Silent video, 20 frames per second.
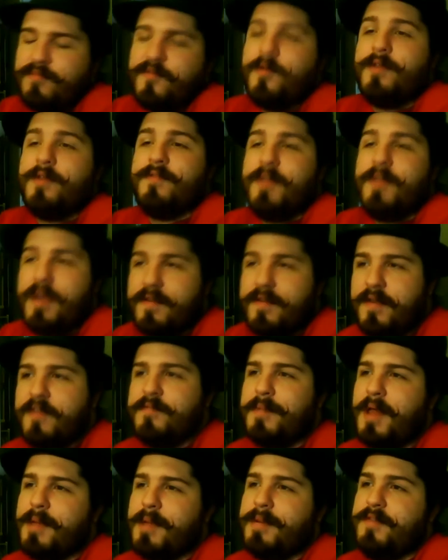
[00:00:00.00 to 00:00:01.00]
so it's
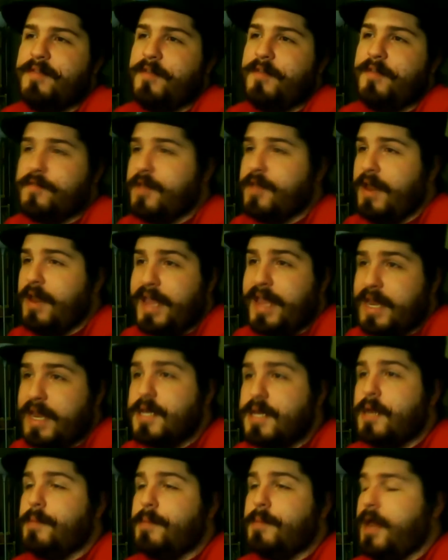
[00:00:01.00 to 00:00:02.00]
his blog, but he's also got like
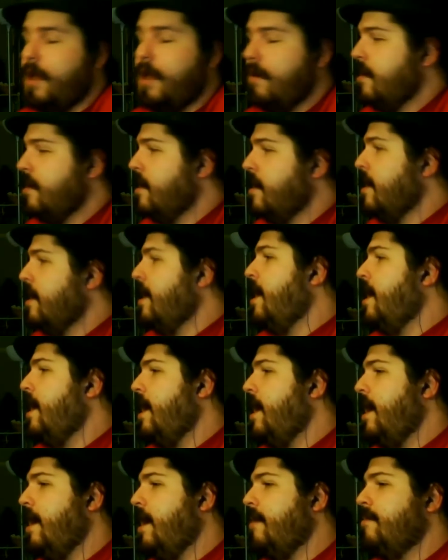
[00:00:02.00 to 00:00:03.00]
a team now.
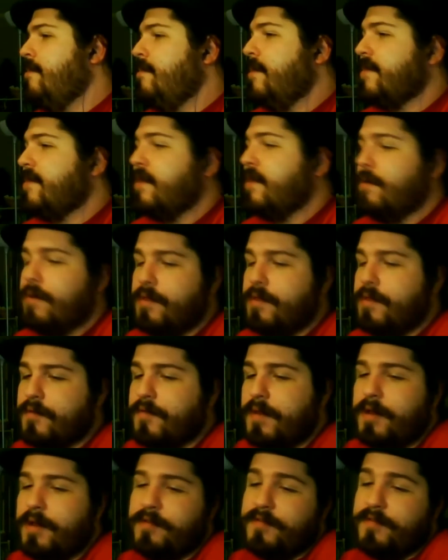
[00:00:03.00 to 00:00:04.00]
But there was
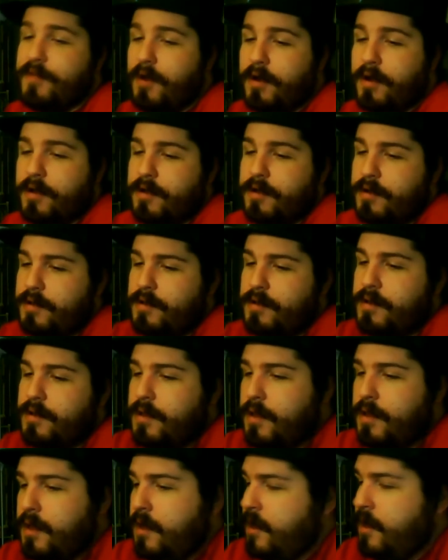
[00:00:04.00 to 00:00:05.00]
a really interesting
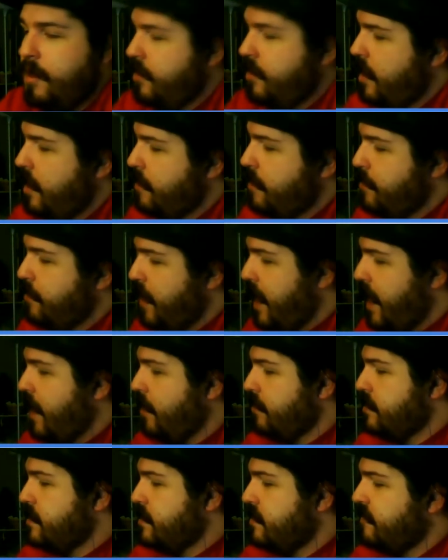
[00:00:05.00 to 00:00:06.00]
article
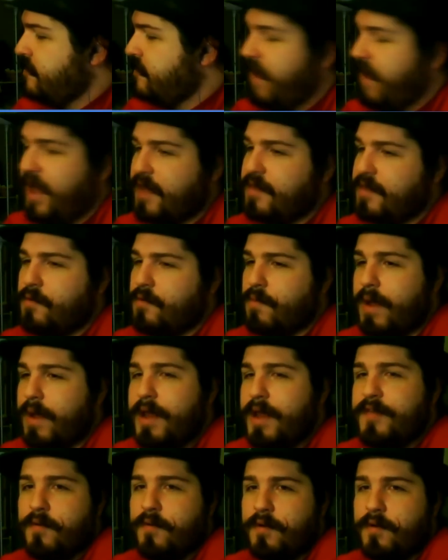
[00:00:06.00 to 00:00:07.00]
about the fact that
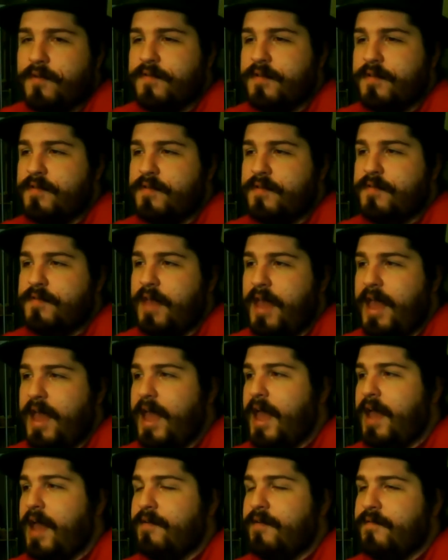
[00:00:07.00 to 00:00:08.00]
racehorses
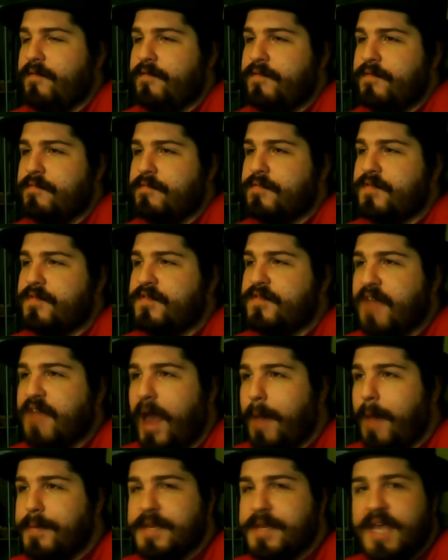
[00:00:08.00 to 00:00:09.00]
have
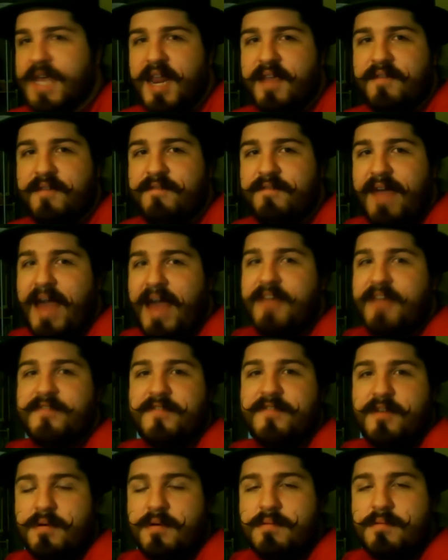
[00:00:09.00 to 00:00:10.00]
stopped getting
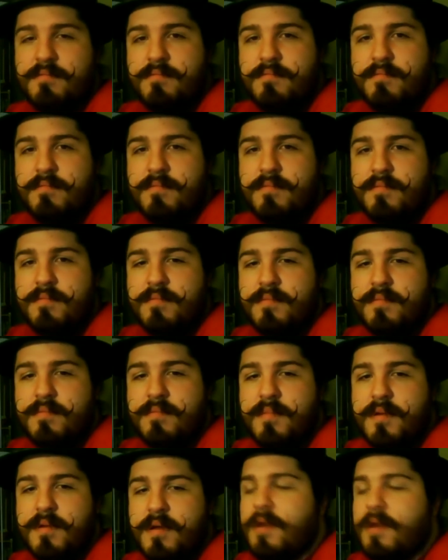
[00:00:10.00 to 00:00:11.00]
faster.
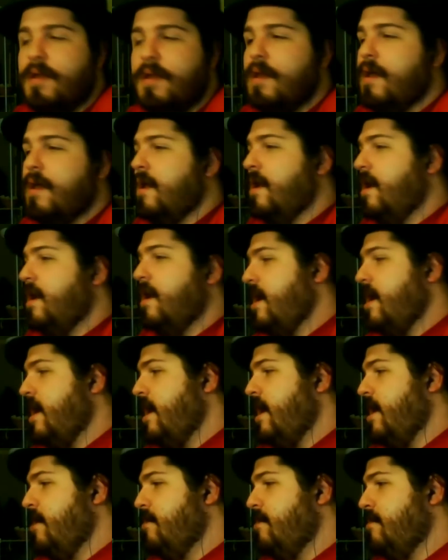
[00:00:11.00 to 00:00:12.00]

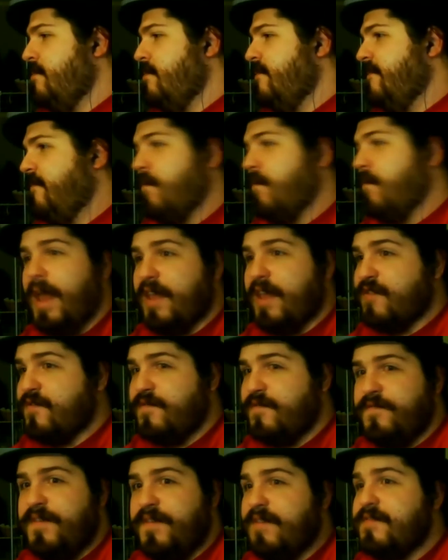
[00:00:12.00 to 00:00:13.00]
For like
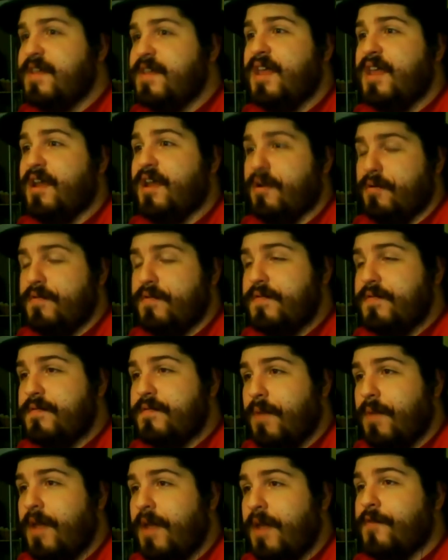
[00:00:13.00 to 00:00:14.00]
50 years,
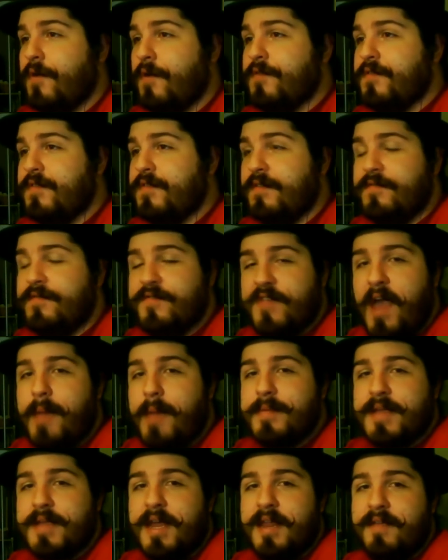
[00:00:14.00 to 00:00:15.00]
racehorses have
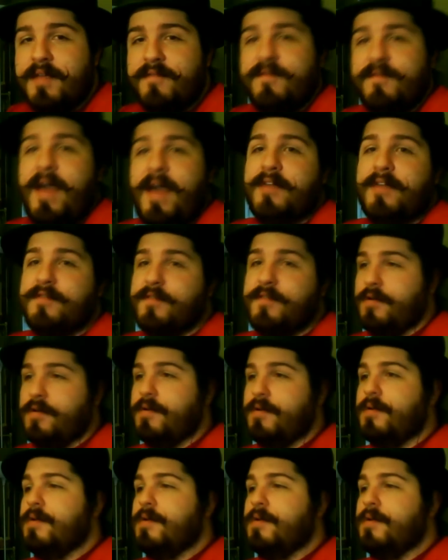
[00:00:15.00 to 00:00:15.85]
stopped getting faster.